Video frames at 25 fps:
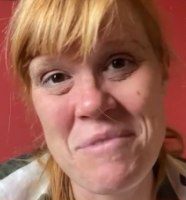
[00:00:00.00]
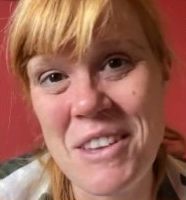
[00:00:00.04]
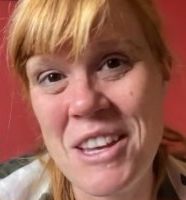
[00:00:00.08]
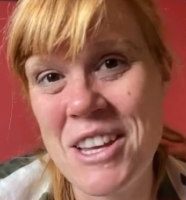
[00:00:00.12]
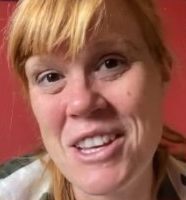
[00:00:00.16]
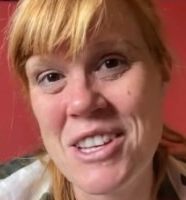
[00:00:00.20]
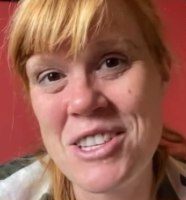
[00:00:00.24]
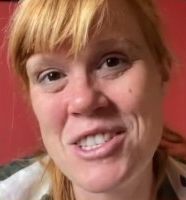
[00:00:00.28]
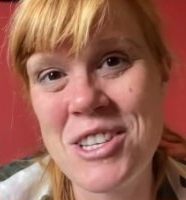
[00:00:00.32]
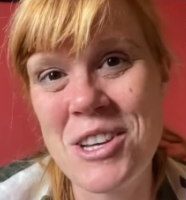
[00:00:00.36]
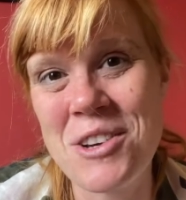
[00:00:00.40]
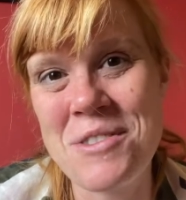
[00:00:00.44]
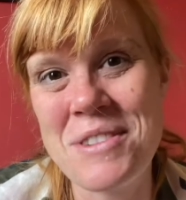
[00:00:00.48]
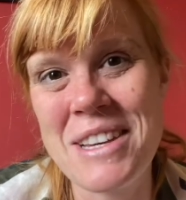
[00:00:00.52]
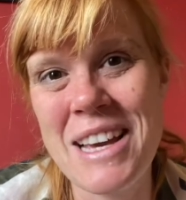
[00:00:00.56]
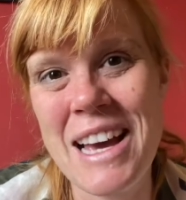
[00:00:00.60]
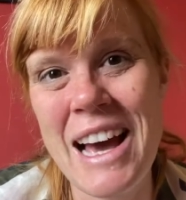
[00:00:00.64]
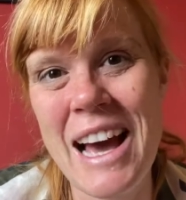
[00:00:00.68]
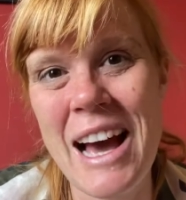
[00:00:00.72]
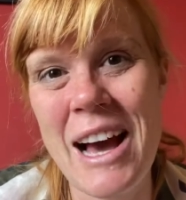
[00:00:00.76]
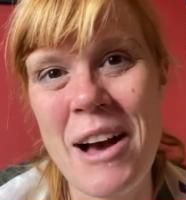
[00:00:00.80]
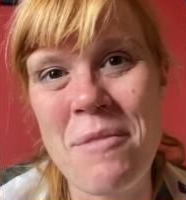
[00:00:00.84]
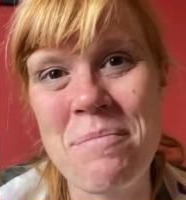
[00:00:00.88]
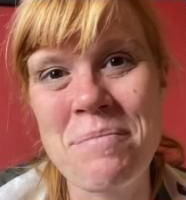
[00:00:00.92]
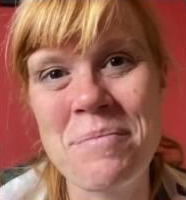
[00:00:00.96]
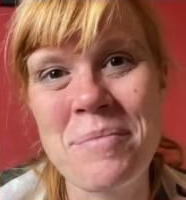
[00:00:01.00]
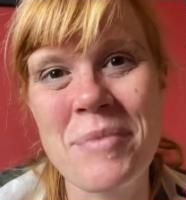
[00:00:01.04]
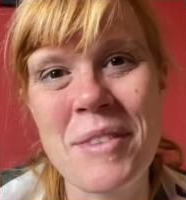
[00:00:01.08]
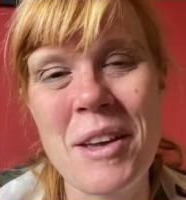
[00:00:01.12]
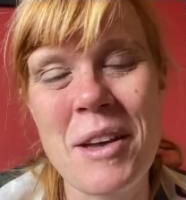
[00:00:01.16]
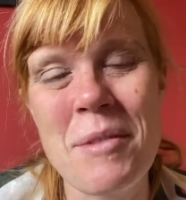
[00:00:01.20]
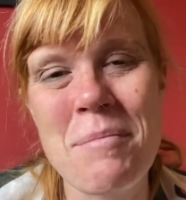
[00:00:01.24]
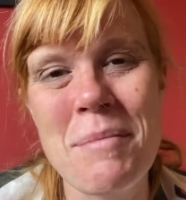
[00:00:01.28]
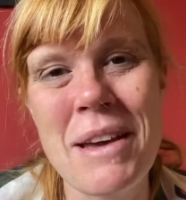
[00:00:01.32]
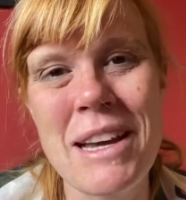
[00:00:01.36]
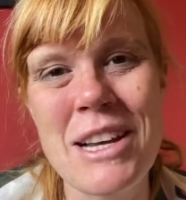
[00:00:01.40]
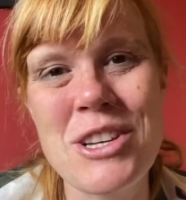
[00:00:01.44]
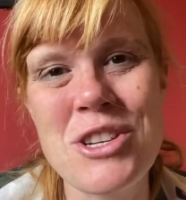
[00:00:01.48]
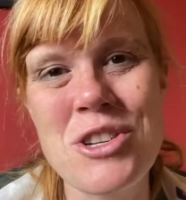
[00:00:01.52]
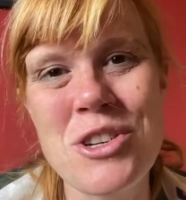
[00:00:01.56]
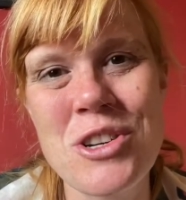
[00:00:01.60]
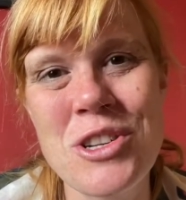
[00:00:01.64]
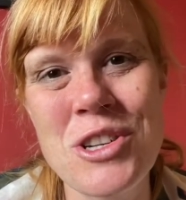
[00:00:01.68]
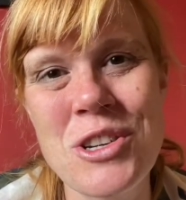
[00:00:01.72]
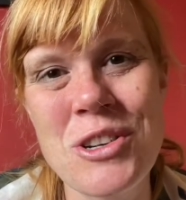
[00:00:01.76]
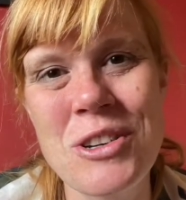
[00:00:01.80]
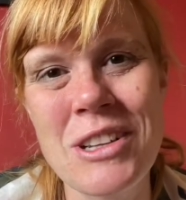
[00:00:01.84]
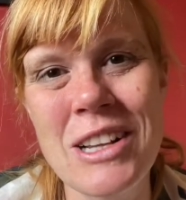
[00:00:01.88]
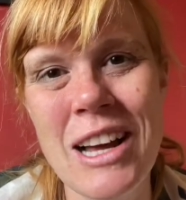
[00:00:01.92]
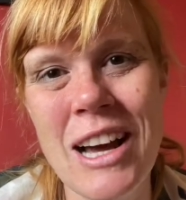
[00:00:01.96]
So yeah, make sure
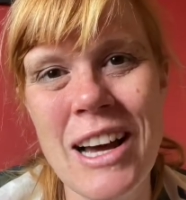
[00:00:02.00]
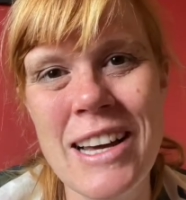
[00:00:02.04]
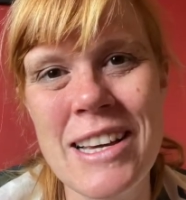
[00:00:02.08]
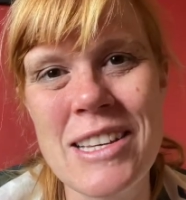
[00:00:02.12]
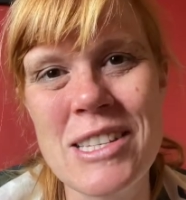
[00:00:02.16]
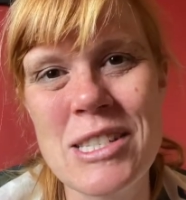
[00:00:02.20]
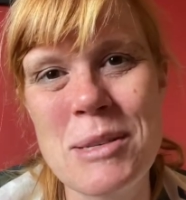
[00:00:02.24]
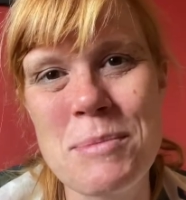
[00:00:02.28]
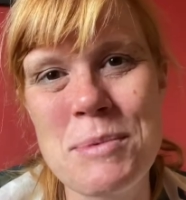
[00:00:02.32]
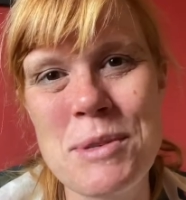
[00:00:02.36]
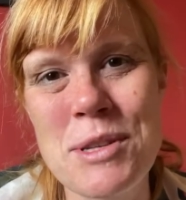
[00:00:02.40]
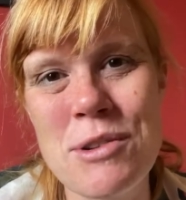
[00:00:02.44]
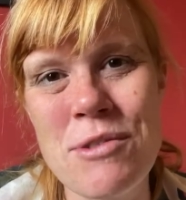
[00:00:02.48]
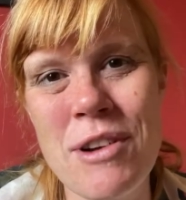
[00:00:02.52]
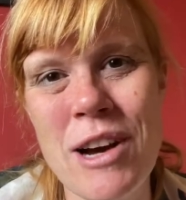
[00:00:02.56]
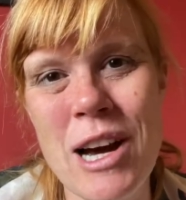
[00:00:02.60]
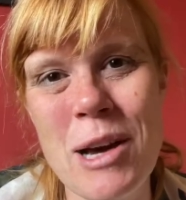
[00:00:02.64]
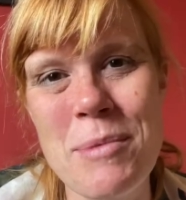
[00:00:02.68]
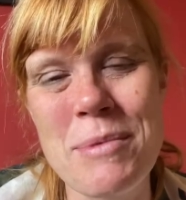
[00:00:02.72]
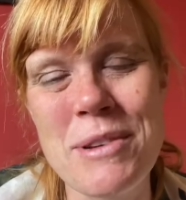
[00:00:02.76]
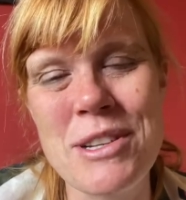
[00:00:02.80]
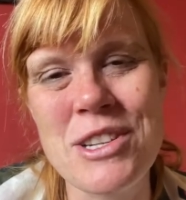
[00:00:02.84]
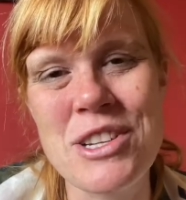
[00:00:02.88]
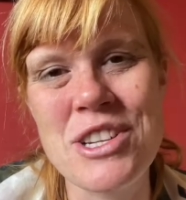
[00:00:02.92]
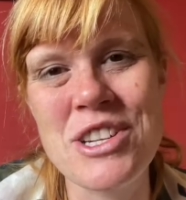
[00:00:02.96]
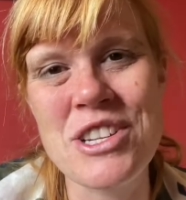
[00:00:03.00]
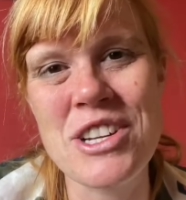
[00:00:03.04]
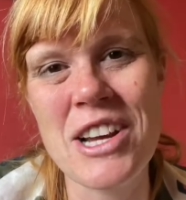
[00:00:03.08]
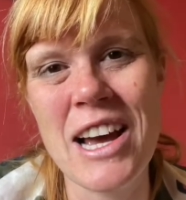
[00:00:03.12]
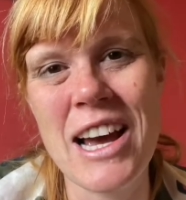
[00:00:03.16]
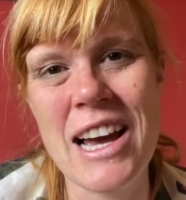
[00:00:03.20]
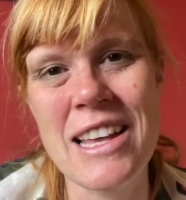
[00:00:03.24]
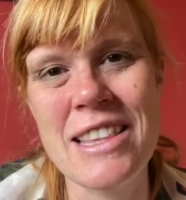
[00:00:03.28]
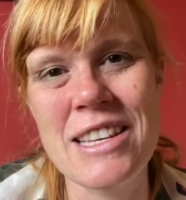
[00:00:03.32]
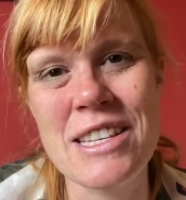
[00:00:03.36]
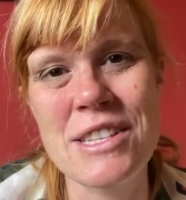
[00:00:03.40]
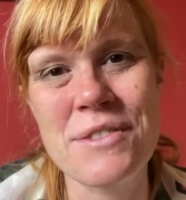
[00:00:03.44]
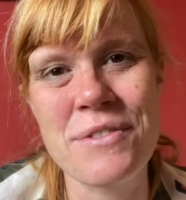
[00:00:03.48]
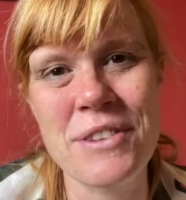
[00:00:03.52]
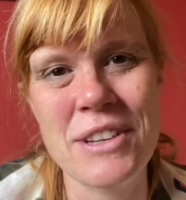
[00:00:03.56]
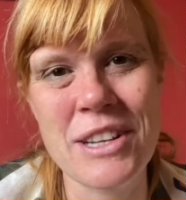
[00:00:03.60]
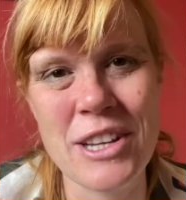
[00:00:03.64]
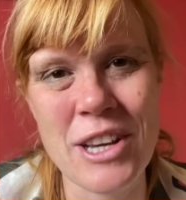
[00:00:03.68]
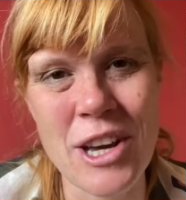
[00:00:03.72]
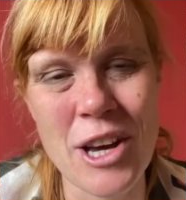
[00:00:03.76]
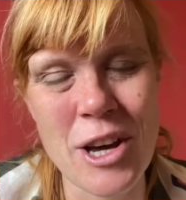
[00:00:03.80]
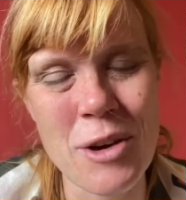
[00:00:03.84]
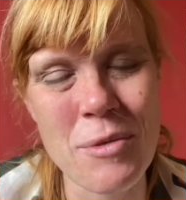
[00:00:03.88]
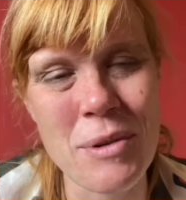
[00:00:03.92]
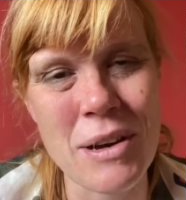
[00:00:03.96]
you like, subscribe, and share this
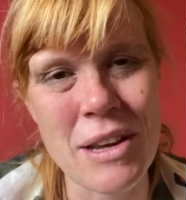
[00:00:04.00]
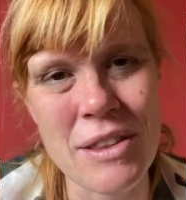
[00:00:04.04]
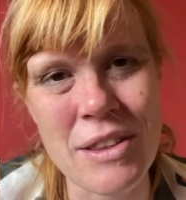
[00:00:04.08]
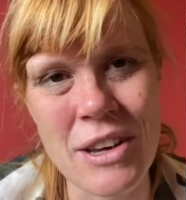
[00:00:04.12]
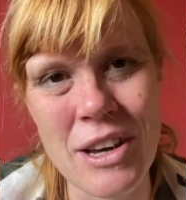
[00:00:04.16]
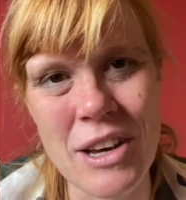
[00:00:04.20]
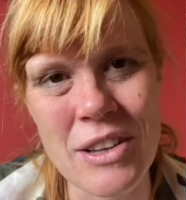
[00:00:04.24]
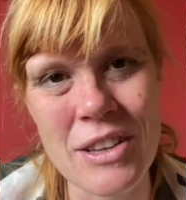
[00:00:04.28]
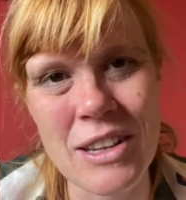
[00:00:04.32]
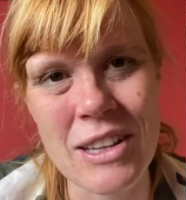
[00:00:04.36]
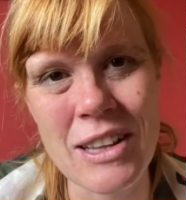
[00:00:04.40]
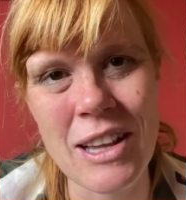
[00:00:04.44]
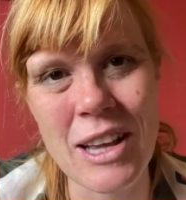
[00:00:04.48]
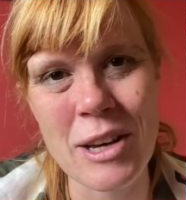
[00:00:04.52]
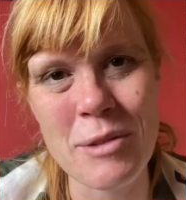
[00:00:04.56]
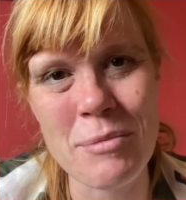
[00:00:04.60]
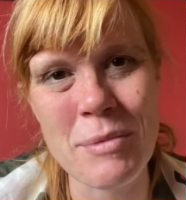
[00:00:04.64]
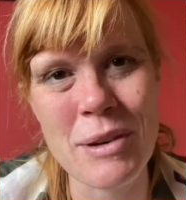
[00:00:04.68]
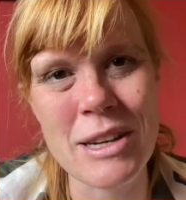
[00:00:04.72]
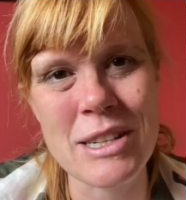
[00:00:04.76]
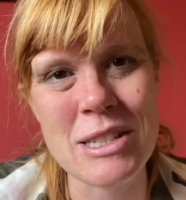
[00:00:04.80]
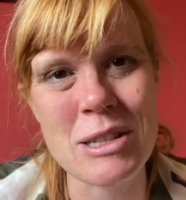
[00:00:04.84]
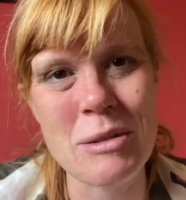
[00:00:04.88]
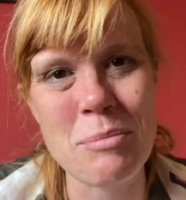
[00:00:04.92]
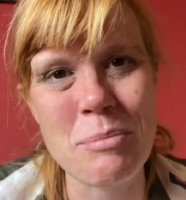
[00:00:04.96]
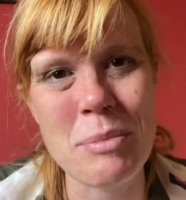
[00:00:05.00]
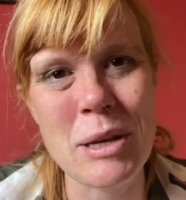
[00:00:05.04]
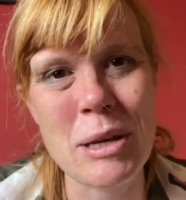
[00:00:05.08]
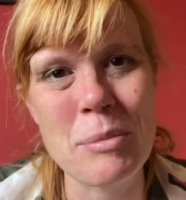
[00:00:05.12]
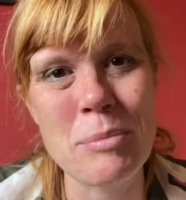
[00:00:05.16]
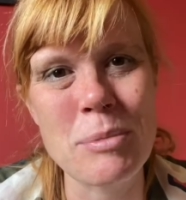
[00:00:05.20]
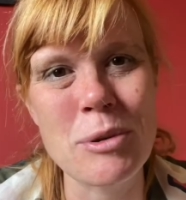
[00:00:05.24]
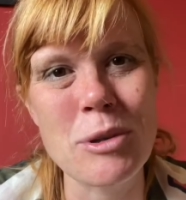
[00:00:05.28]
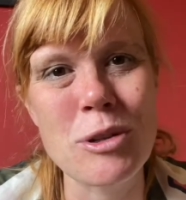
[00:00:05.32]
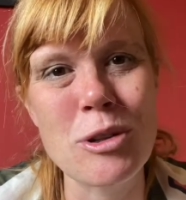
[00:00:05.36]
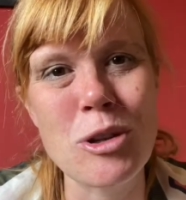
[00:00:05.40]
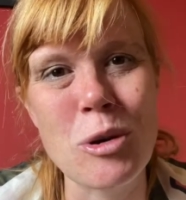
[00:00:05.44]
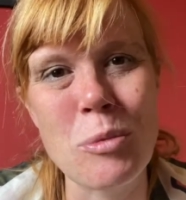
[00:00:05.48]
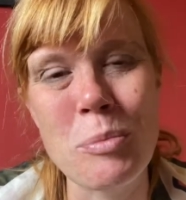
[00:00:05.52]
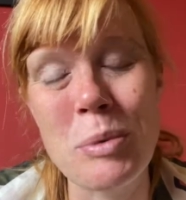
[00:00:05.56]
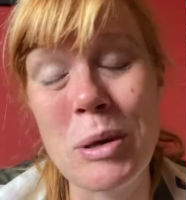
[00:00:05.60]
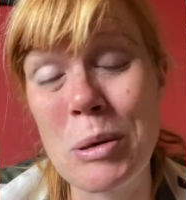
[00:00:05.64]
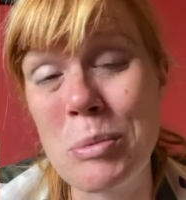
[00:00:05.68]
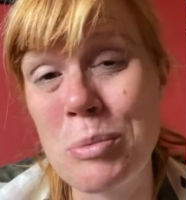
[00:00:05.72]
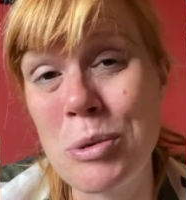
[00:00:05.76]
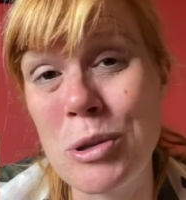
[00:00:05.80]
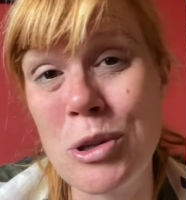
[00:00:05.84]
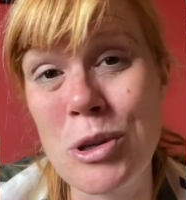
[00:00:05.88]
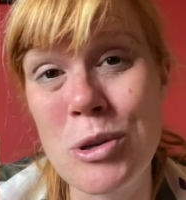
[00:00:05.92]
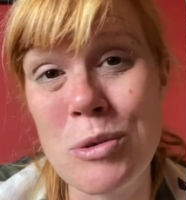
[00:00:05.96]
video with other like-minded people or
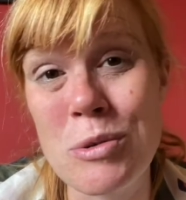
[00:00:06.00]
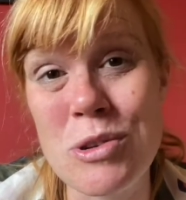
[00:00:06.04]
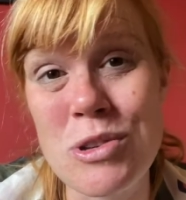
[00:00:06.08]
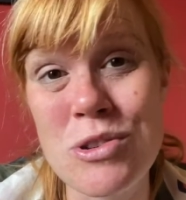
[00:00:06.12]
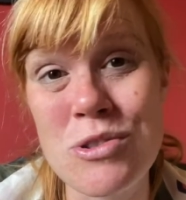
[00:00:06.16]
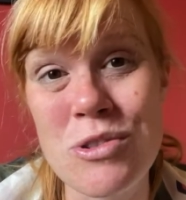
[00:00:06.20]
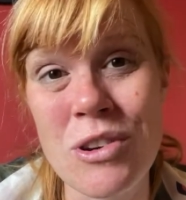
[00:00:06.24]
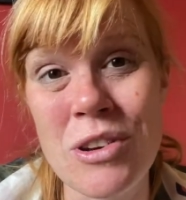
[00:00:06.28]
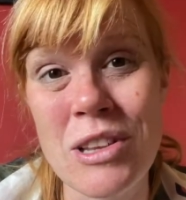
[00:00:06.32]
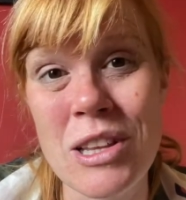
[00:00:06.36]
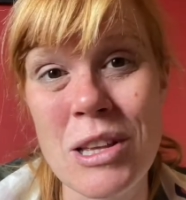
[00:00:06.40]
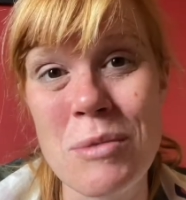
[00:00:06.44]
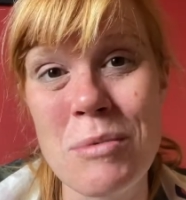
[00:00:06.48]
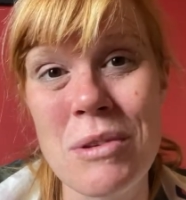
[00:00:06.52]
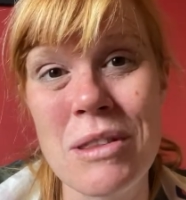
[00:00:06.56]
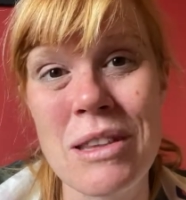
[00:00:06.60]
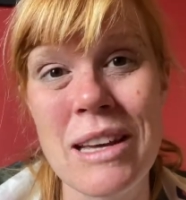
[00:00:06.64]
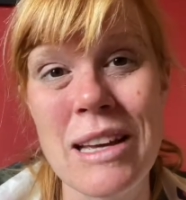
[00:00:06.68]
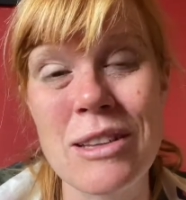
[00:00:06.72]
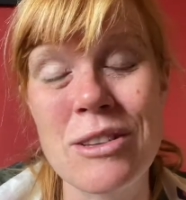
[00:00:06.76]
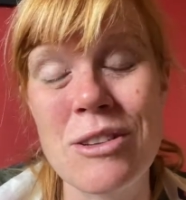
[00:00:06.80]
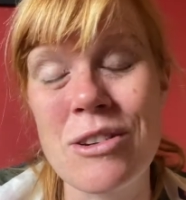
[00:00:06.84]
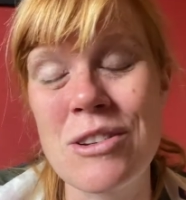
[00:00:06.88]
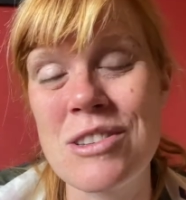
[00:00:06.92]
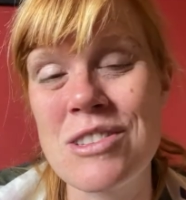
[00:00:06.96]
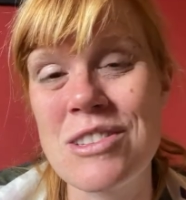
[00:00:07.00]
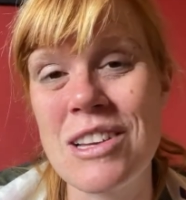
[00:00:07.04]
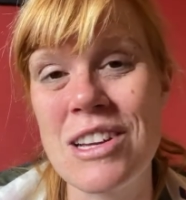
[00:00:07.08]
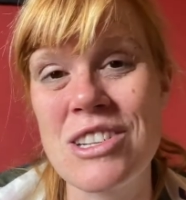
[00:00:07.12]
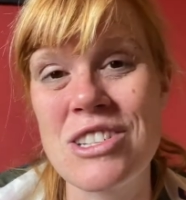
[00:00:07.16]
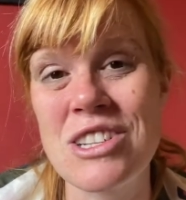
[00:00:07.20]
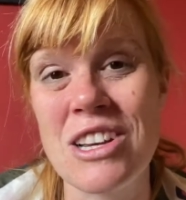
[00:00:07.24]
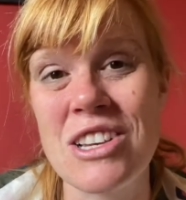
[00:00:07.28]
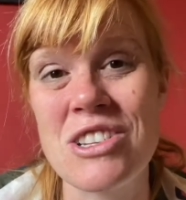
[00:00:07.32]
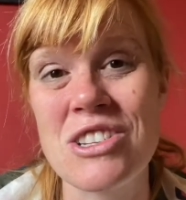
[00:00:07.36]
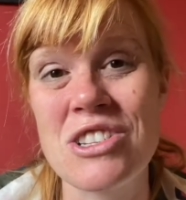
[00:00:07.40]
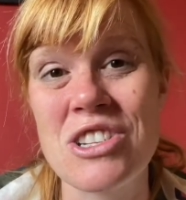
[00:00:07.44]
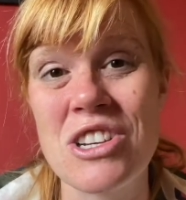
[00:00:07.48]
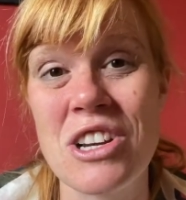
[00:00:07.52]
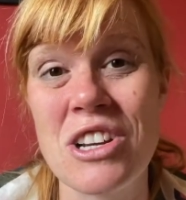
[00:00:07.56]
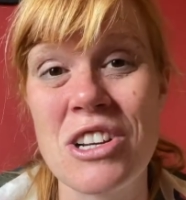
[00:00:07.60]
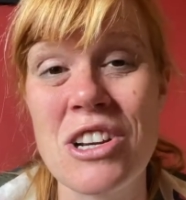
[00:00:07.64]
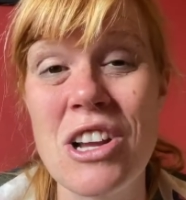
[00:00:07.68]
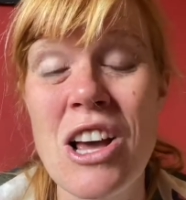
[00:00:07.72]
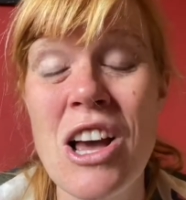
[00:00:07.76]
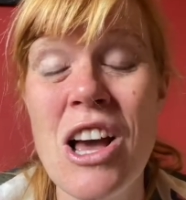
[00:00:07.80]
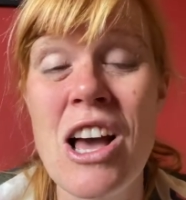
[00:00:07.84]
people who are struggling with their dog's digestion.